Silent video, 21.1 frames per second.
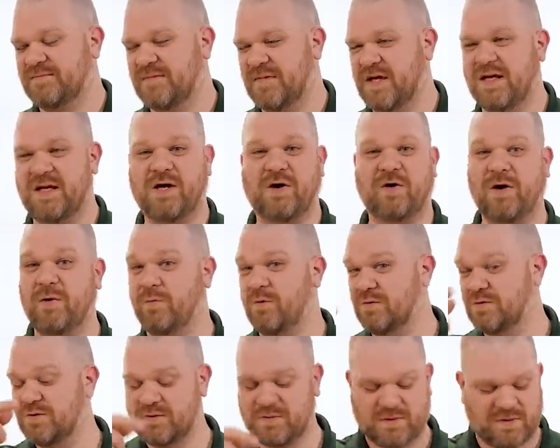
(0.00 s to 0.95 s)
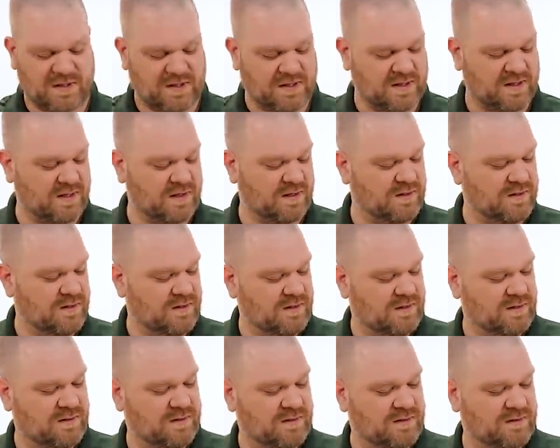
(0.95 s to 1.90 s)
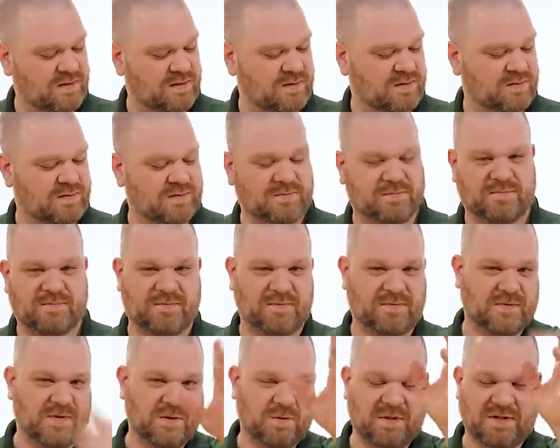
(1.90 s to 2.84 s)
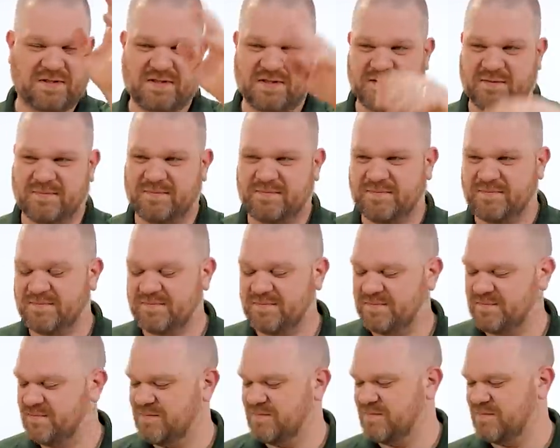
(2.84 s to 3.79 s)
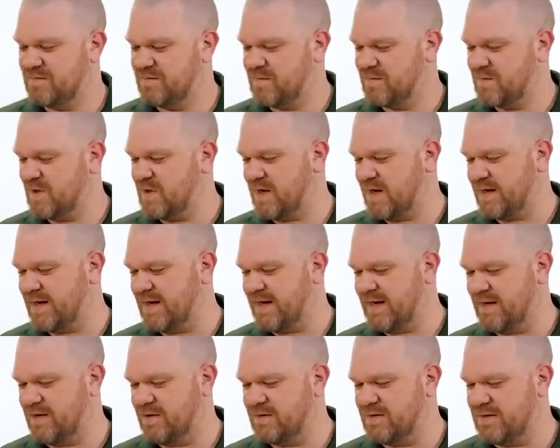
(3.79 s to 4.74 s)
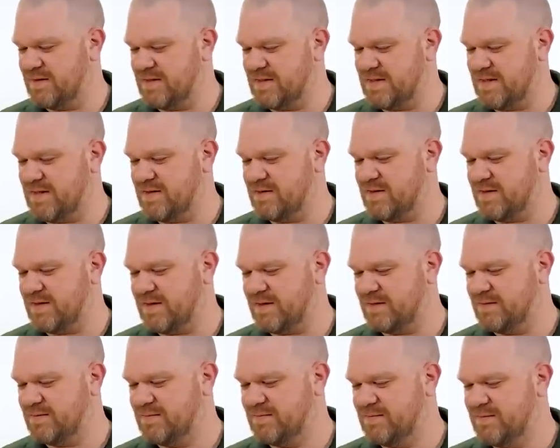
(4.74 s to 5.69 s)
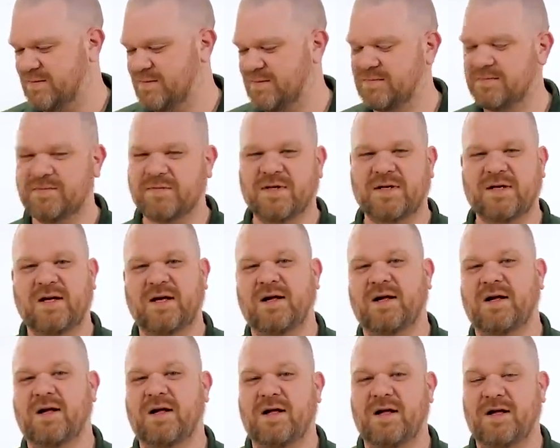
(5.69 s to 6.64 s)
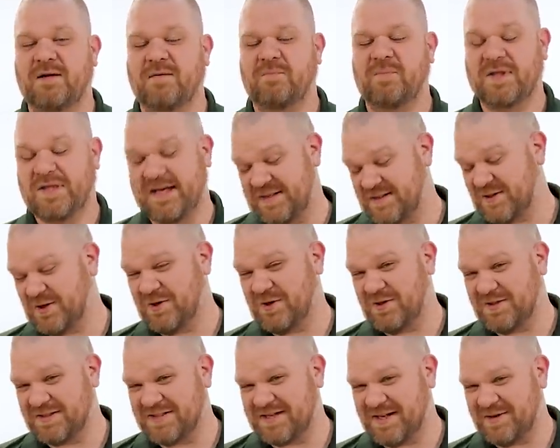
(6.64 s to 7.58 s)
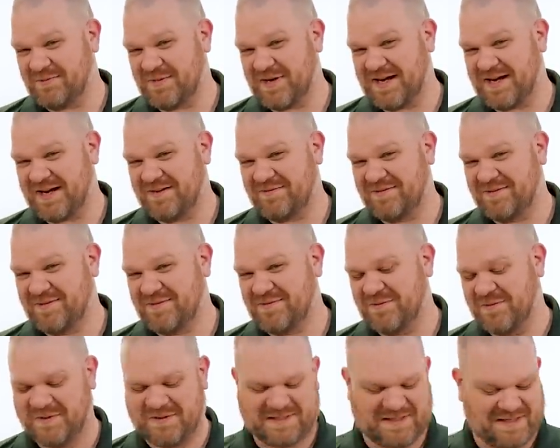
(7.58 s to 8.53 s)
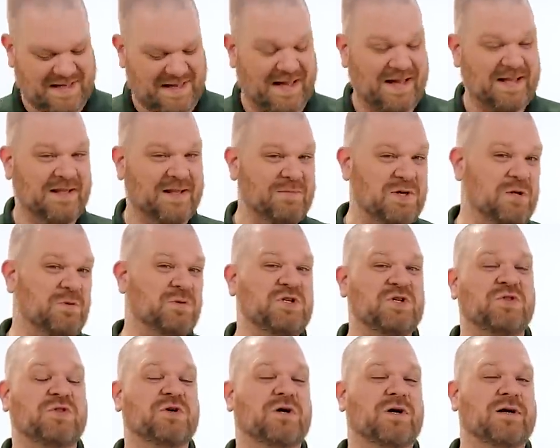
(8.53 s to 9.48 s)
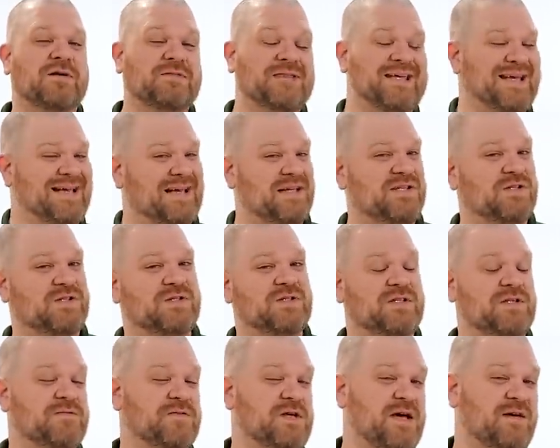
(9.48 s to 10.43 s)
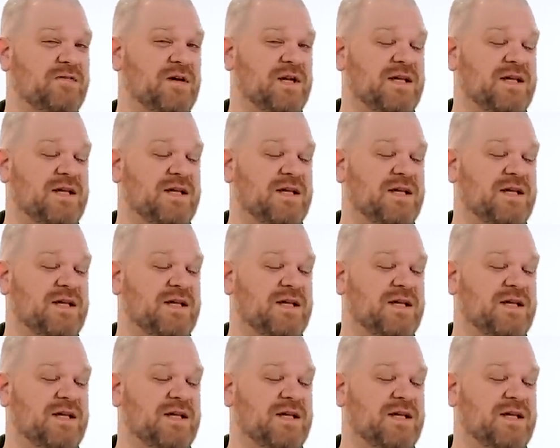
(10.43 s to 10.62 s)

And no, I won't do the what's it, Crocodile Dundee thing. But that's all the time we have for today. Let me know what you thought of the answers, and if you have